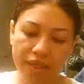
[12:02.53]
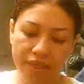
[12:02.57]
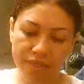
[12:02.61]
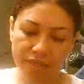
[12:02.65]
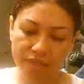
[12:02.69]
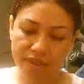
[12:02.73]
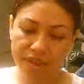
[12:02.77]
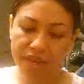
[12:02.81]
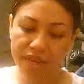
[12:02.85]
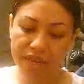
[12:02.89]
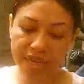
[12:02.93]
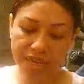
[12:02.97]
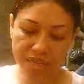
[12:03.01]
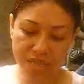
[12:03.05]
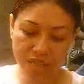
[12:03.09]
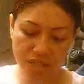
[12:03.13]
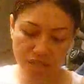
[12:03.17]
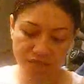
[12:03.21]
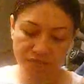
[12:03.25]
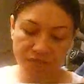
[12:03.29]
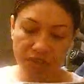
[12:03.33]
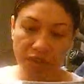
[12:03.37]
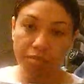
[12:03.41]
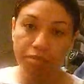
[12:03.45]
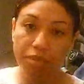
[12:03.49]
And
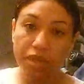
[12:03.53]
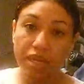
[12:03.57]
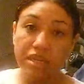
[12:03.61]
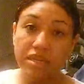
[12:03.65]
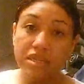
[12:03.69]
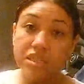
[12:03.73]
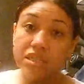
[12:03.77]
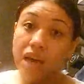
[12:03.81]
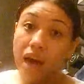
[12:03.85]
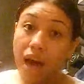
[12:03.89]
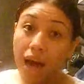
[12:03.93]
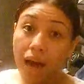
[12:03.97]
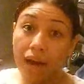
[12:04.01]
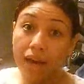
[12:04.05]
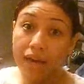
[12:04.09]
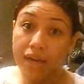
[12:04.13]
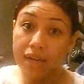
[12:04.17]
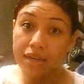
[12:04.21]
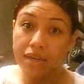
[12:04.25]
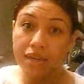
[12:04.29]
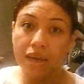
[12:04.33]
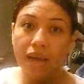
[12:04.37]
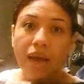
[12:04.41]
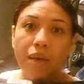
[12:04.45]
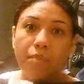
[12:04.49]
these fit me
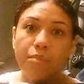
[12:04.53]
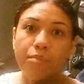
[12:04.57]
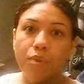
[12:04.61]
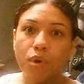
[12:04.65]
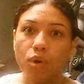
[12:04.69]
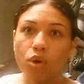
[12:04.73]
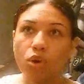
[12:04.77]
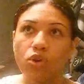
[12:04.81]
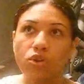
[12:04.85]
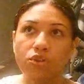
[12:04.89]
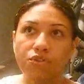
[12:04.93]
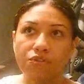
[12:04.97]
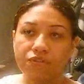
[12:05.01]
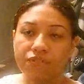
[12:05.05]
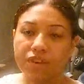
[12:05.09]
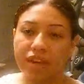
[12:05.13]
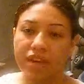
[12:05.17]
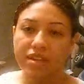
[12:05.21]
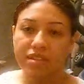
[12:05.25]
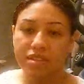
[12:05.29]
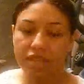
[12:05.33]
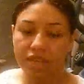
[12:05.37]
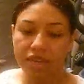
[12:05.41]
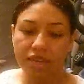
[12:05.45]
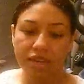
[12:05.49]
tight and
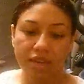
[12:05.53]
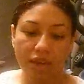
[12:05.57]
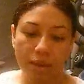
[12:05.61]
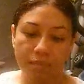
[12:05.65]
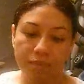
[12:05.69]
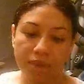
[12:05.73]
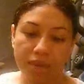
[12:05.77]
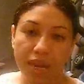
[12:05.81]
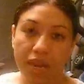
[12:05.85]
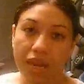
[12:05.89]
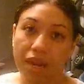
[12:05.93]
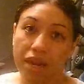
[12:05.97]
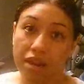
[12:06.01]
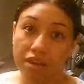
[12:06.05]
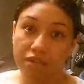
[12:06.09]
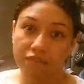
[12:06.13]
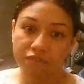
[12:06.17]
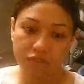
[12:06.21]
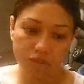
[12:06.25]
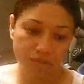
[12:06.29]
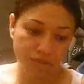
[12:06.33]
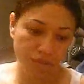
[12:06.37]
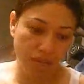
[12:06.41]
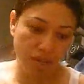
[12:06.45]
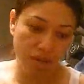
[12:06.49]
perfect. I mean, I
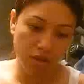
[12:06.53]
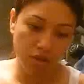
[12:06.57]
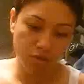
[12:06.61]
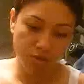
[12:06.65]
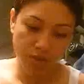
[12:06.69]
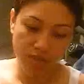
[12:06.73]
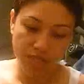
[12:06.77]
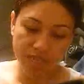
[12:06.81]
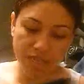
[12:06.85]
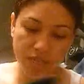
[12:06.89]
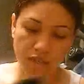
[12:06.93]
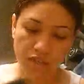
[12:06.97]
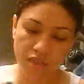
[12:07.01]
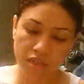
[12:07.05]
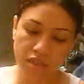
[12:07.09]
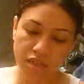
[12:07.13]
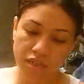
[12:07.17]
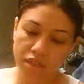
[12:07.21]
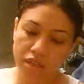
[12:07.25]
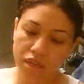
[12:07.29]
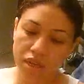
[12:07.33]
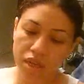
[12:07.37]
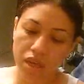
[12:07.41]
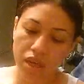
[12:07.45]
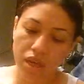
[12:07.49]
loved them. They look really
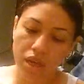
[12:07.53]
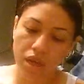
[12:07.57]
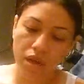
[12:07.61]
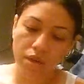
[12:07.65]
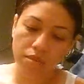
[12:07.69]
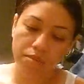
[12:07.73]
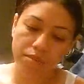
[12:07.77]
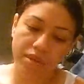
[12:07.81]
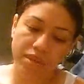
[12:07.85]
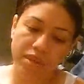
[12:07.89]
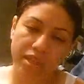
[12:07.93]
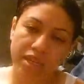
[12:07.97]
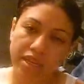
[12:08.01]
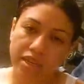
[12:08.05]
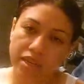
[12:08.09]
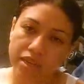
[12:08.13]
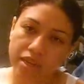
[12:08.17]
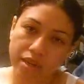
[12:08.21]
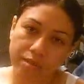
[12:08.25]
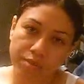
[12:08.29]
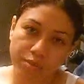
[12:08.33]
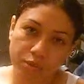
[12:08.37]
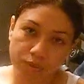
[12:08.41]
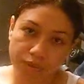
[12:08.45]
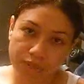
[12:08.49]
good. But then a
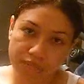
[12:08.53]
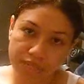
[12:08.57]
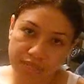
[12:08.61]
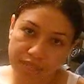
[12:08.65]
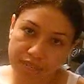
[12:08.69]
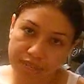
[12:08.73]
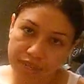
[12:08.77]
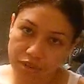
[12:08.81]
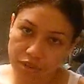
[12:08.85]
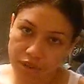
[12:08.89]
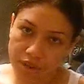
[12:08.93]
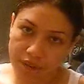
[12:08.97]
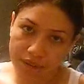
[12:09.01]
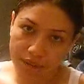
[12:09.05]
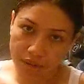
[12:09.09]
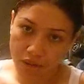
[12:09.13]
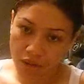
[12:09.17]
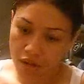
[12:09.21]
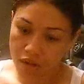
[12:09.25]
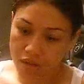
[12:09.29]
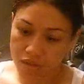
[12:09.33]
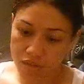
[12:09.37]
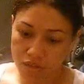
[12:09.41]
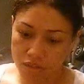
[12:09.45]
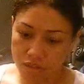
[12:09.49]
couple weeks later, I
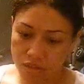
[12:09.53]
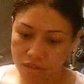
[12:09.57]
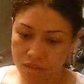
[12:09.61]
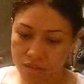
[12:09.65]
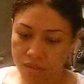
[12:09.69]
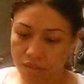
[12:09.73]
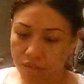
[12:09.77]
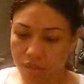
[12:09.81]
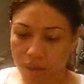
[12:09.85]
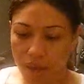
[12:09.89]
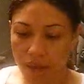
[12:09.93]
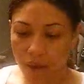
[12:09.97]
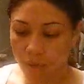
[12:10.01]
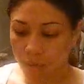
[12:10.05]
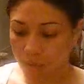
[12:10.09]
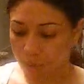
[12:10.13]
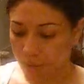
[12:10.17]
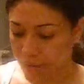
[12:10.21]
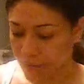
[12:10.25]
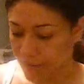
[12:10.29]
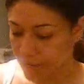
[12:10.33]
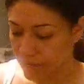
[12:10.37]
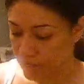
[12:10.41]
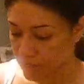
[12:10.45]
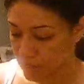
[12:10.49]
lost that
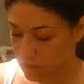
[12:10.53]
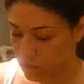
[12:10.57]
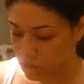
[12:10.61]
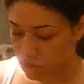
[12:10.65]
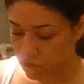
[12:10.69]
weight.